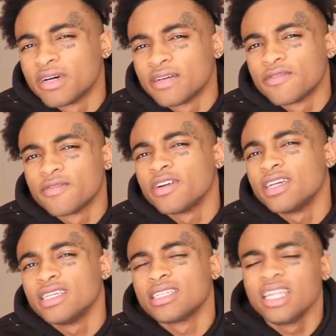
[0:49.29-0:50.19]
But
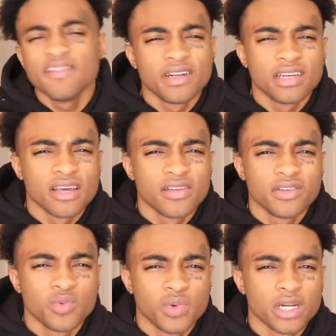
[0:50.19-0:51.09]
friends living together
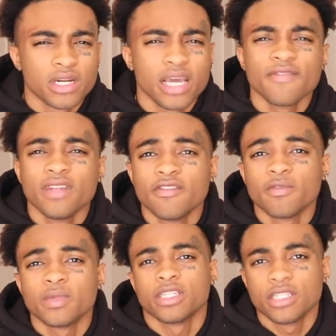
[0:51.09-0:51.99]
is weird. Not even
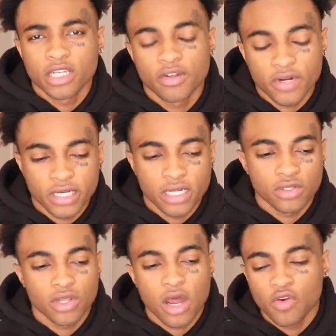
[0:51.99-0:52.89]
living, but she's here right now.
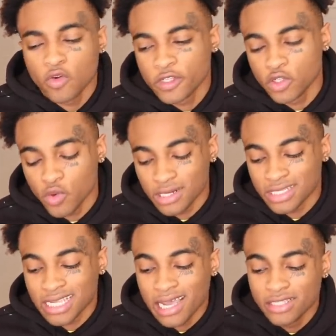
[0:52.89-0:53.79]
So I don't know if she's going to
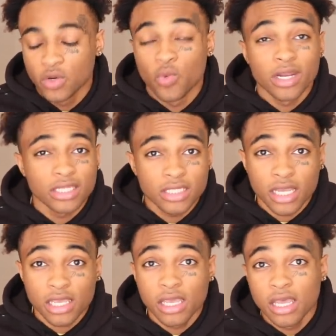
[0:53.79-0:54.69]
decide to want to
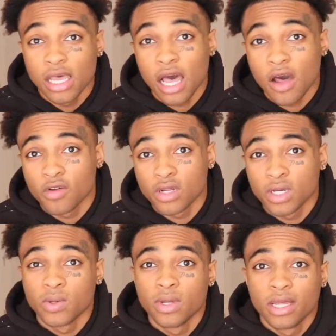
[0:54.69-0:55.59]
stay. I don't
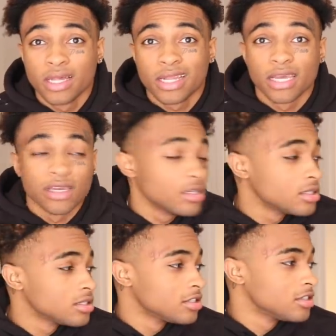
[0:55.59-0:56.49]
know. Like,
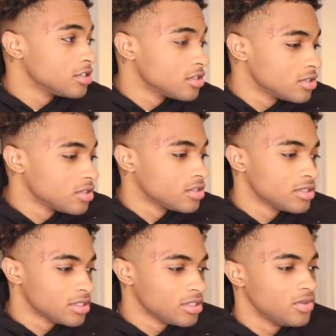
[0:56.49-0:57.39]

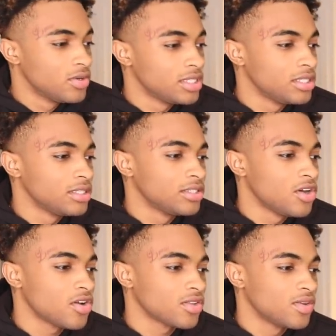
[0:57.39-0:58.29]
you want to
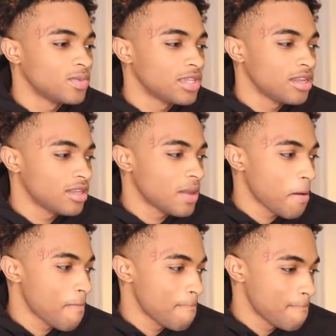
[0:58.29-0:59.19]
talk to him, say something?